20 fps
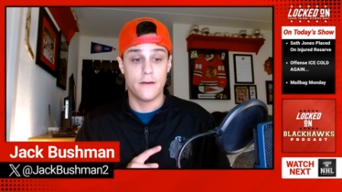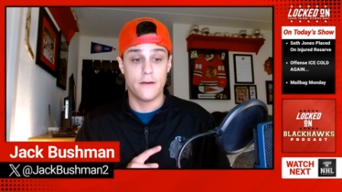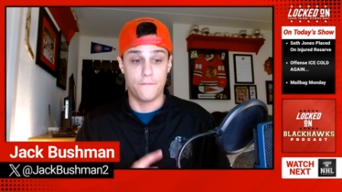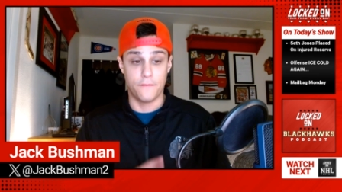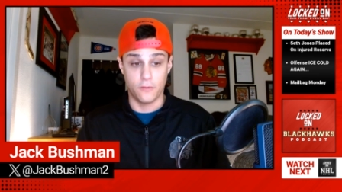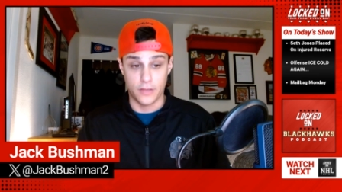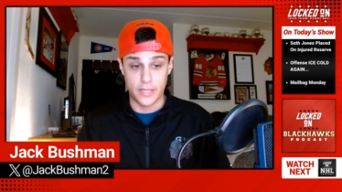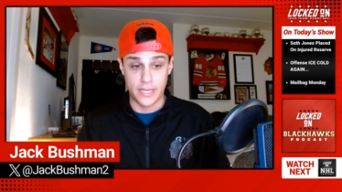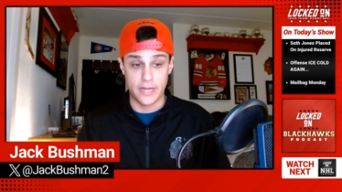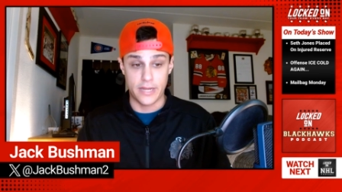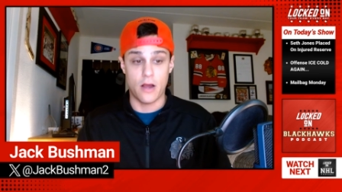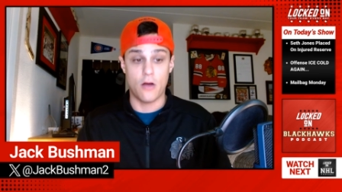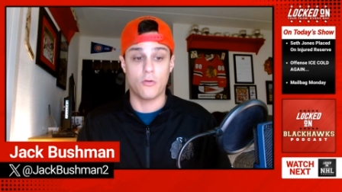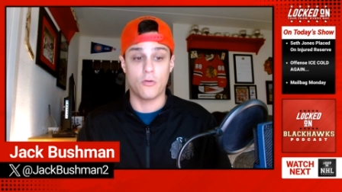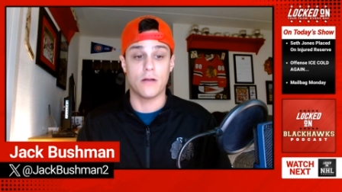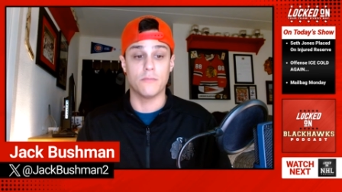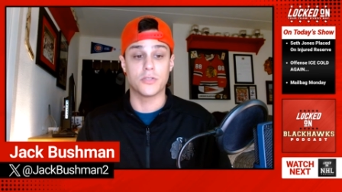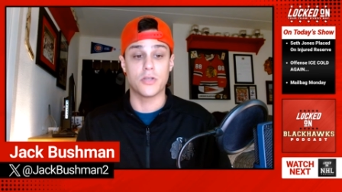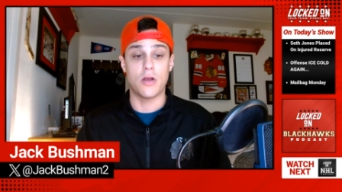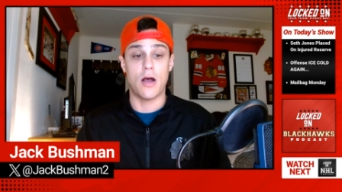Foligno
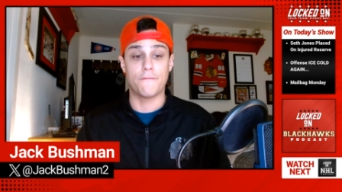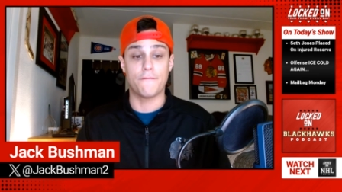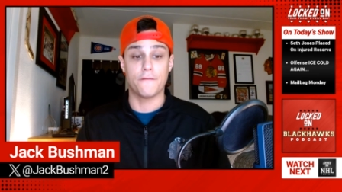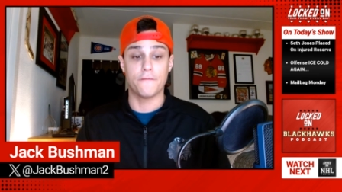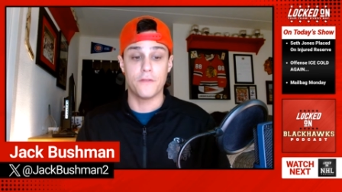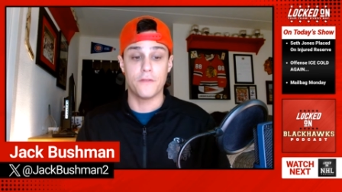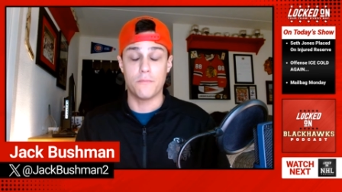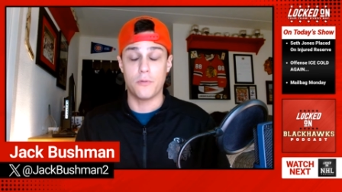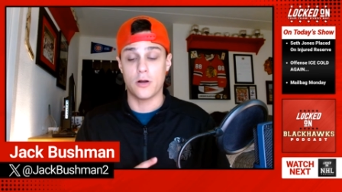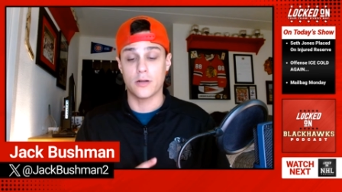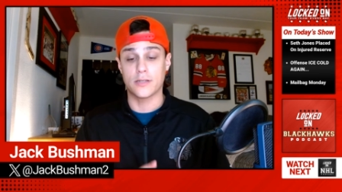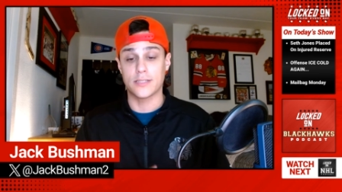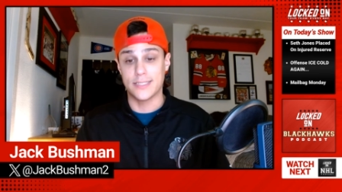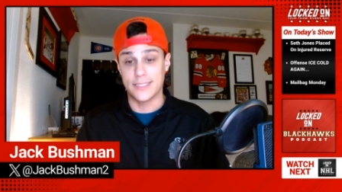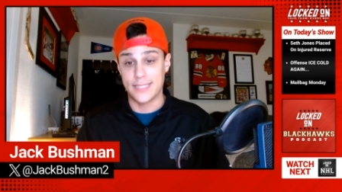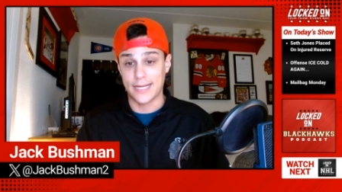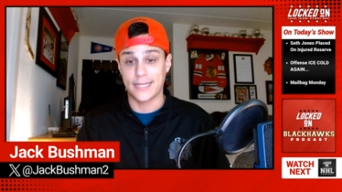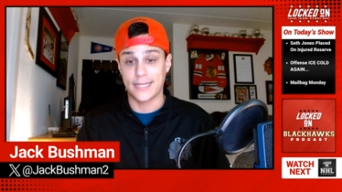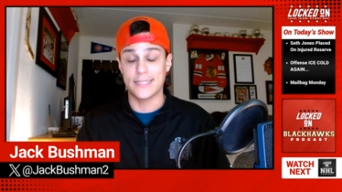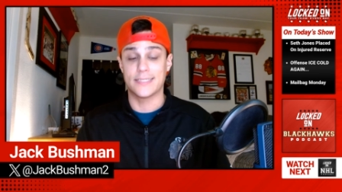comes off of the books.
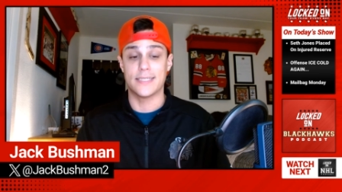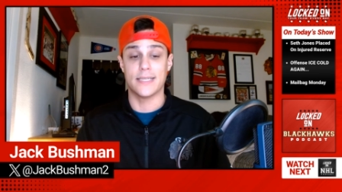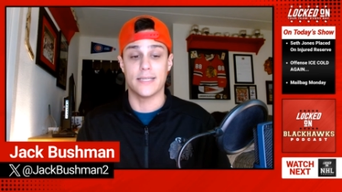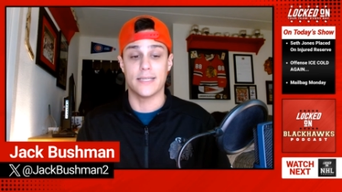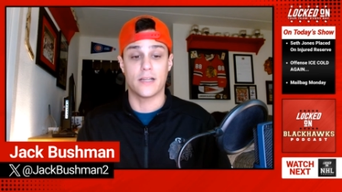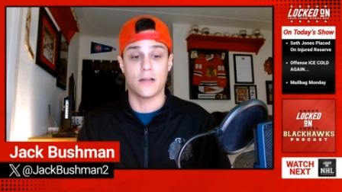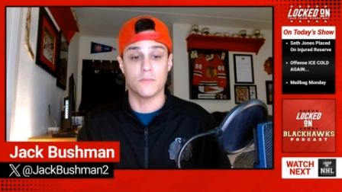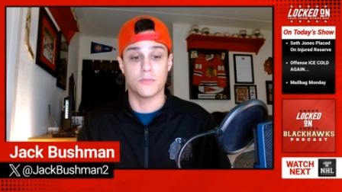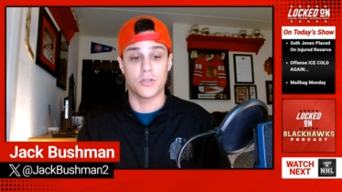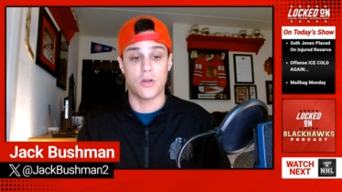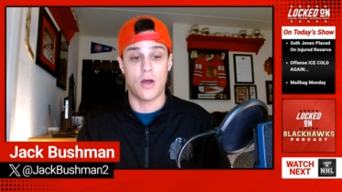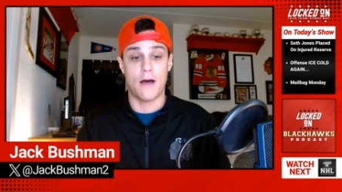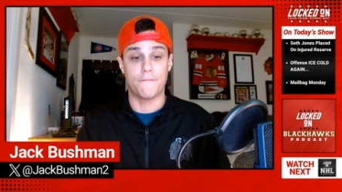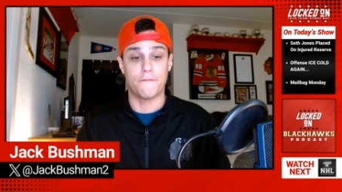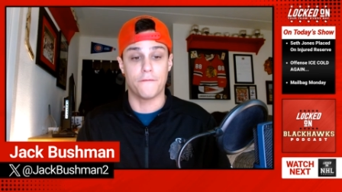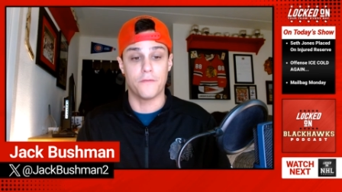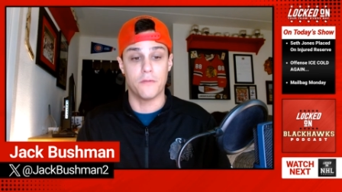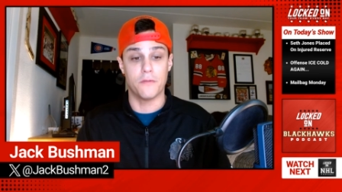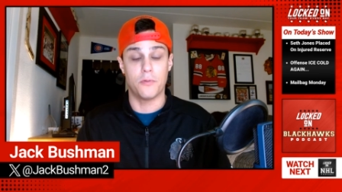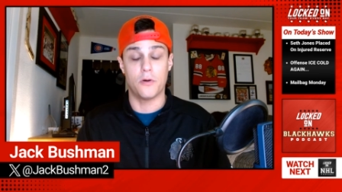Dickinson comes
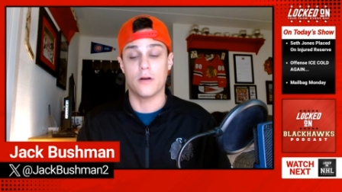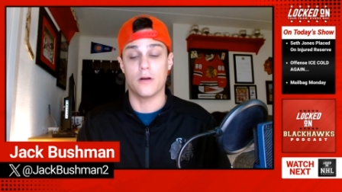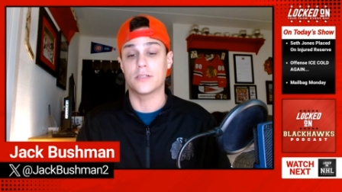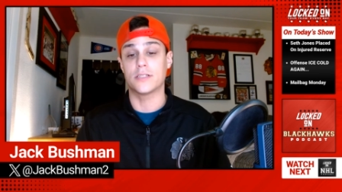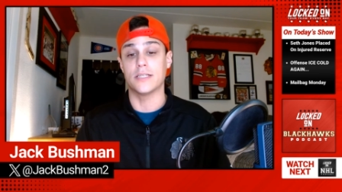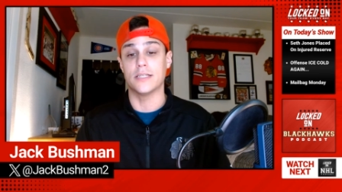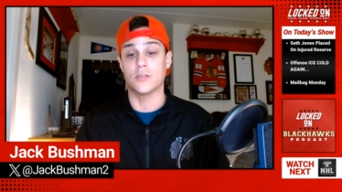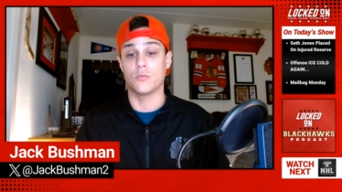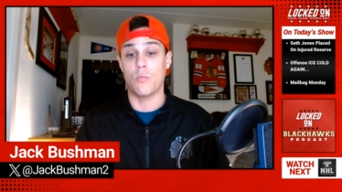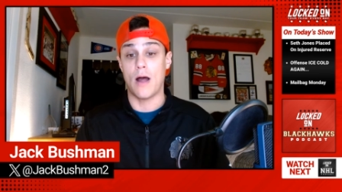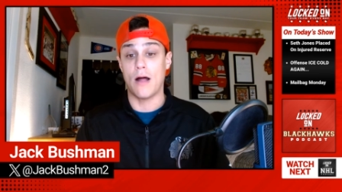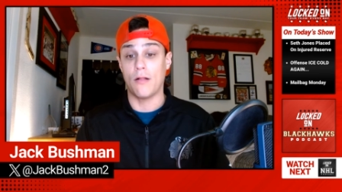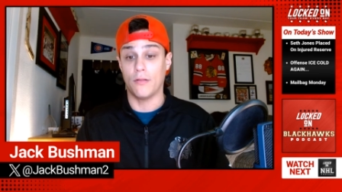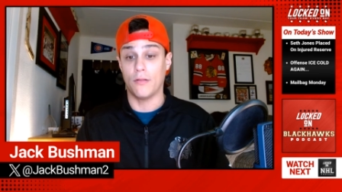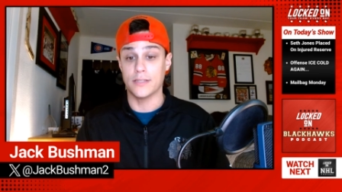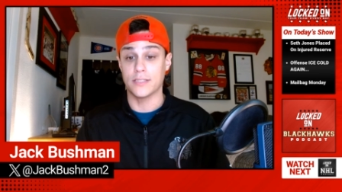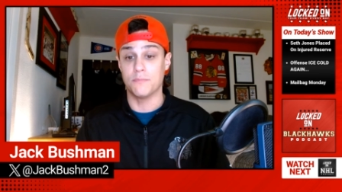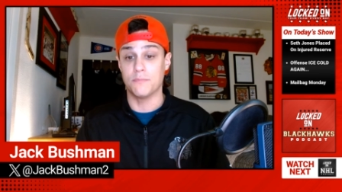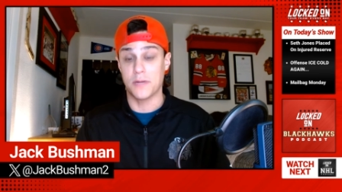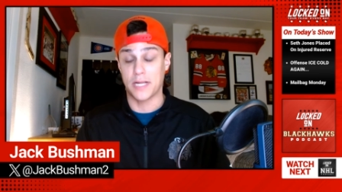off of the books, as well
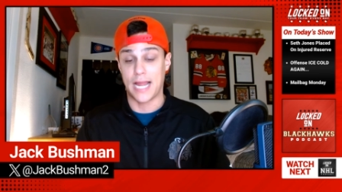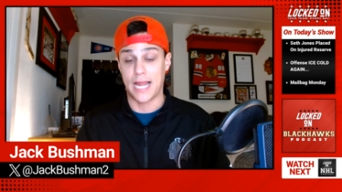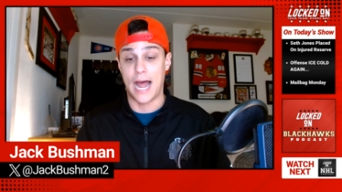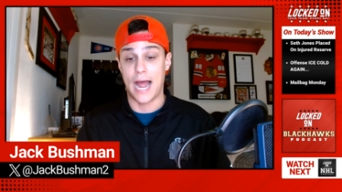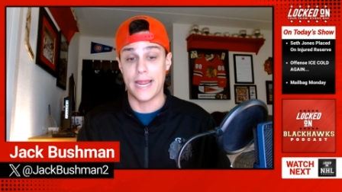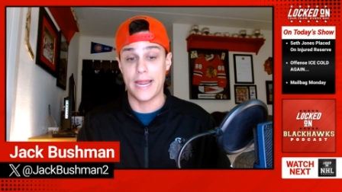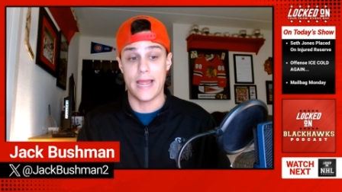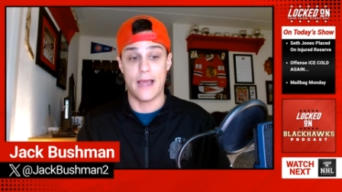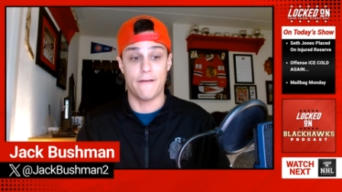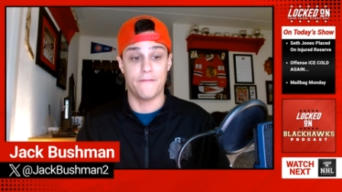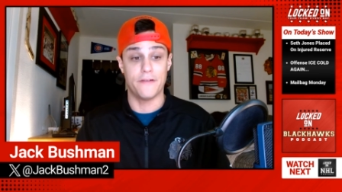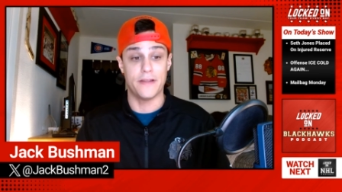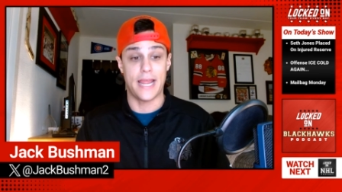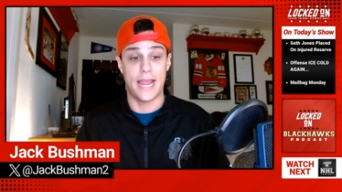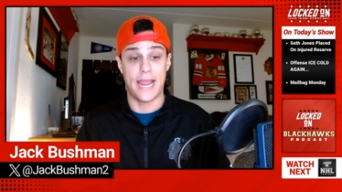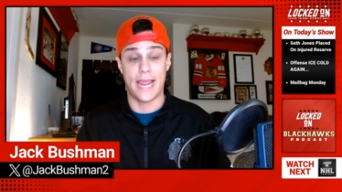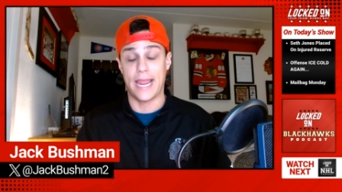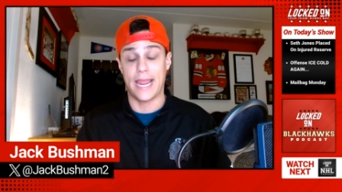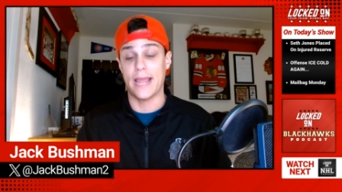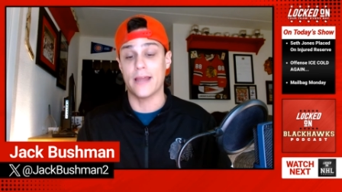as Mikheyev and
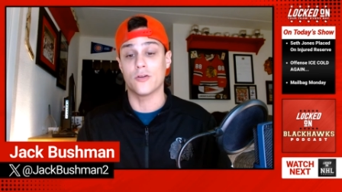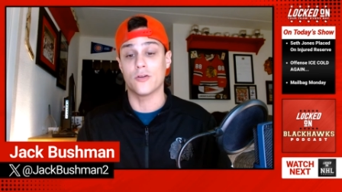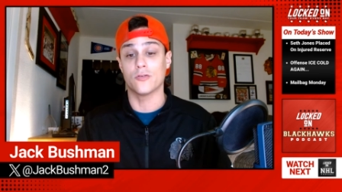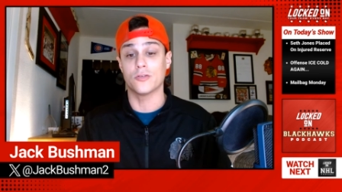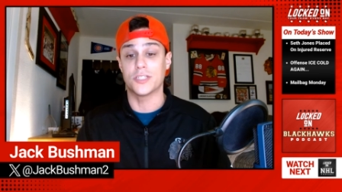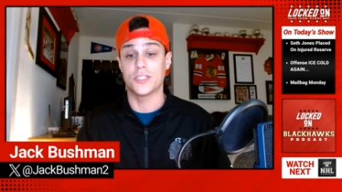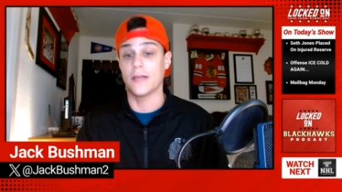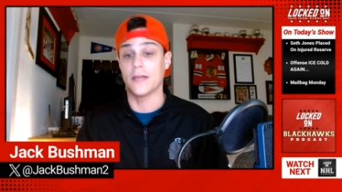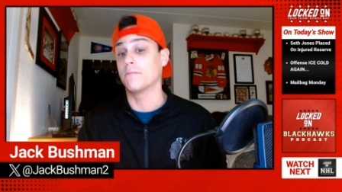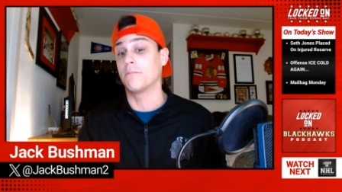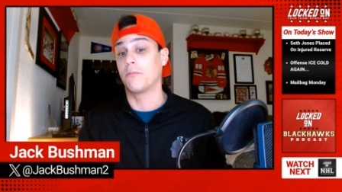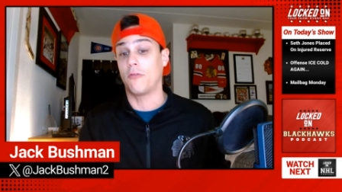Anderson,